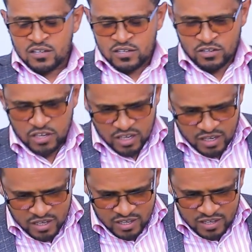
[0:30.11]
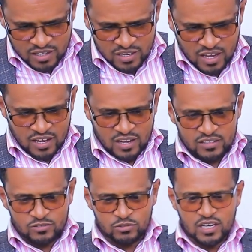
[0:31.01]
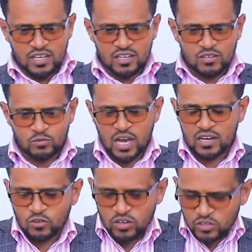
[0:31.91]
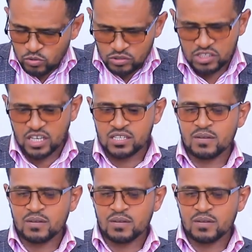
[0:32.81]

Okay, today we are going to discuss